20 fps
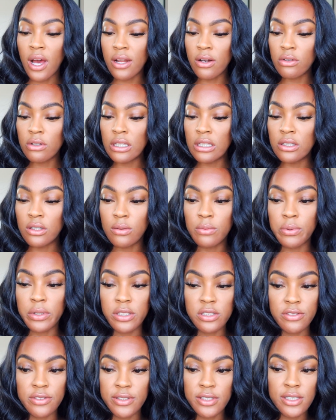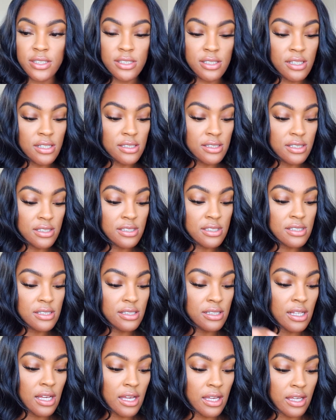I don't need no brush for this because this
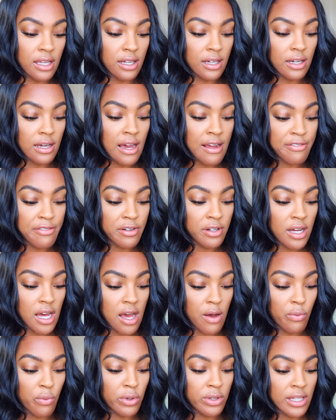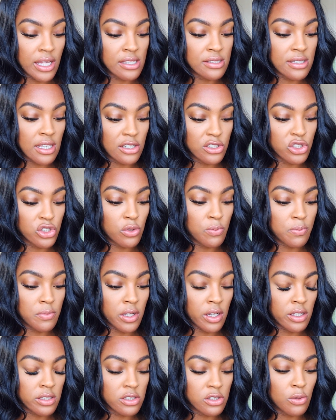is like, I forgot when they say
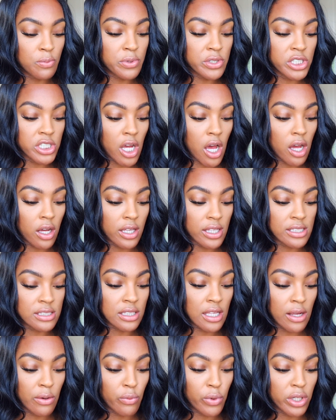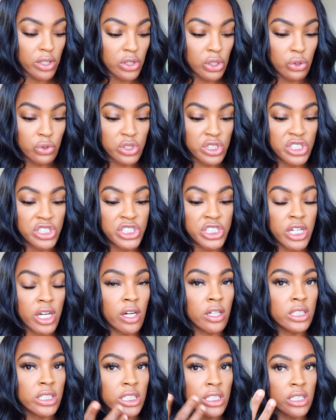Super Shock is like one of those
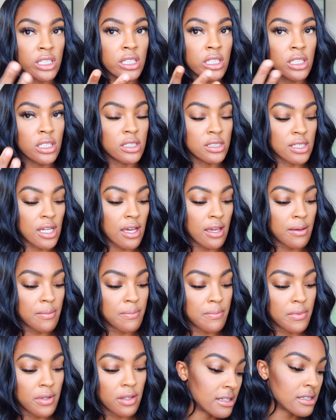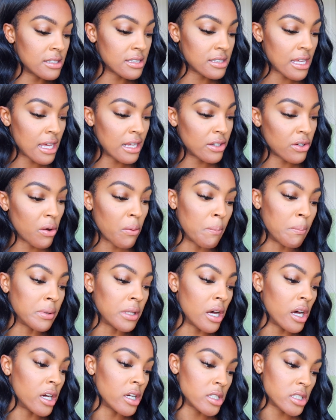jelly type. This ain't no
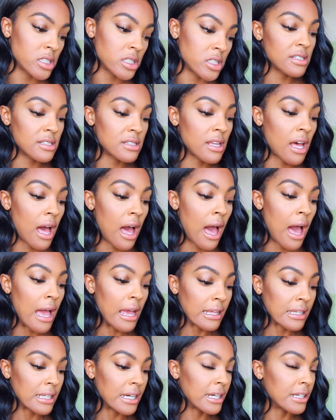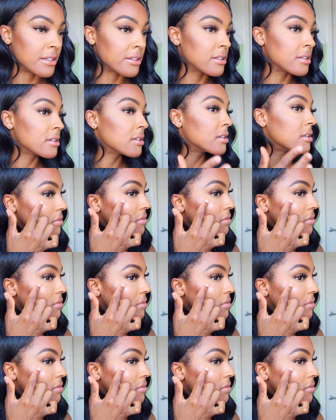blush. This is a highlighter.